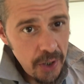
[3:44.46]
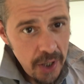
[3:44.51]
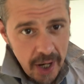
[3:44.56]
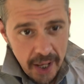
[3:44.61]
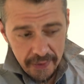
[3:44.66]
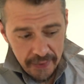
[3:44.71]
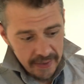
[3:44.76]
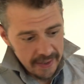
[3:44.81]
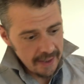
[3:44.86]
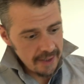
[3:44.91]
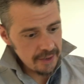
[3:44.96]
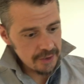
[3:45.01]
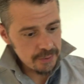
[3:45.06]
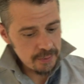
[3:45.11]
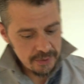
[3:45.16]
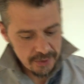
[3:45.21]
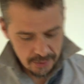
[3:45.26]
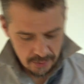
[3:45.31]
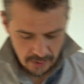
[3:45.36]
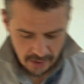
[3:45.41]
nothing else
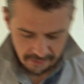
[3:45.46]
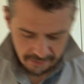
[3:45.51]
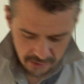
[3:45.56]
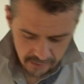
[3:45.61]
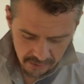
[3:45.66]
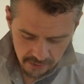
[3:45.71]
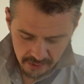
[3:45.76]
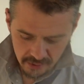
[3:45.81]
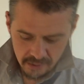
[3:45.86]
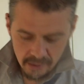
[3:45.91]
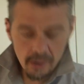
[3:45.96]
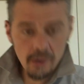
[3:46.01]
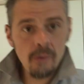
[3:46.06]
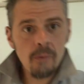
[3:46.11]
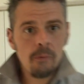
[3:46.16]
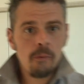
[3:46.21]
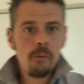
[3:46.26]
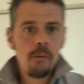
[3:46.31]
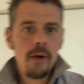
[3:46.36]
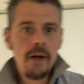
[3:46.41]
whatsoever,
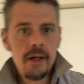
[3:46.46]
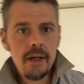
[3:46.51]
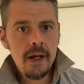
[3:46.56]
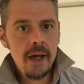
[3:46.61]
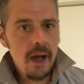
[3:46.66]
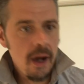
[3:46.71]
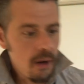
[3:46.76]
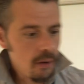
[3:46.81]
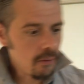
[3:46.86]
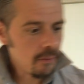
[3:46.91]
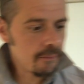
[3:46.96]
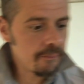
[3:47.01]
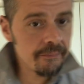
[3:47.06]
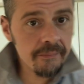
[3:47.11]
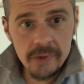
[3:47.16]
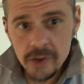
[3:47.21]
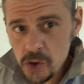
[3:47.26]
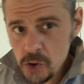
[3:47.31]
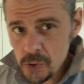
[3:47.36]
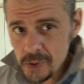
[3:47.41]
right now,
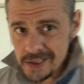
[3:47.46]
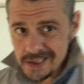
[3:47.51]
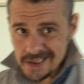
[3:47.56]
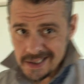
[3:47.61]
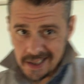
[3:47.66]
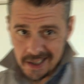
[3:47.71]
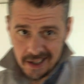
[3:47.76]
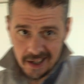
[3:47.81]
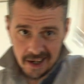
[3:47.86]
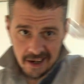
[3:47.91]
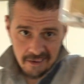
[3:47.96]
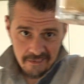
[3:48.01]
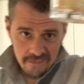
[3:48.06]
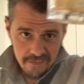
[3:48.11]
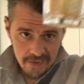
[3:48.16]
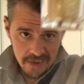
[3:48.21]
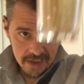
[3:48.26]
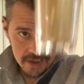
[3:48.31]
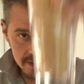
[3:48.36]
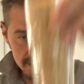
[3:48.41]
you can take
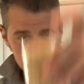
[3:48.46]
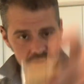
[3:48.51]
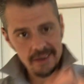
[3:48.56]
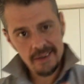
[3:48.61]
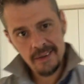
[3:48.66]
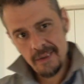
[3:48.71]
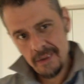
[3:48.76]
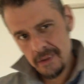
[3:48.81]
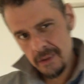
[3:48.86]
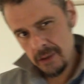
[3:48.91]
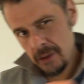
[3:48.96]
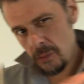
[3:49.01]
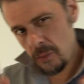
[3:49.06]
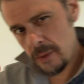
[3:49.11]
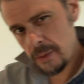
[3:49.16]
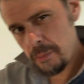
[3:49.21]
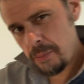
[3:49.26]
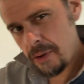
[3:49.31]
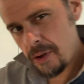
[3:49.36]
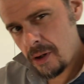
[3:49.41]
this, the
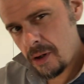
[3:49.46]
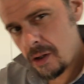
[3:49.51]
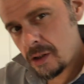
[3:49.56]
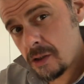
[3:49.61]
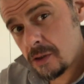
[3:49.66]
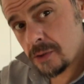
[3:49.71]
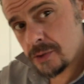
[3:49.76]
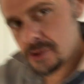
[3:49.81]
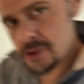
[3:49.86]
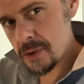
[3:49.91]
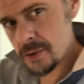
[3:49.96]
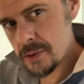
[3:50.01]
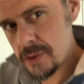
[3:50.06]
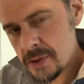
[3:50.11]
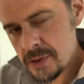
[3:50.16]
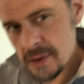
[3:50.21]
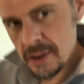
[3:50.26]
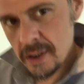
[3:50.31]
one part couscous,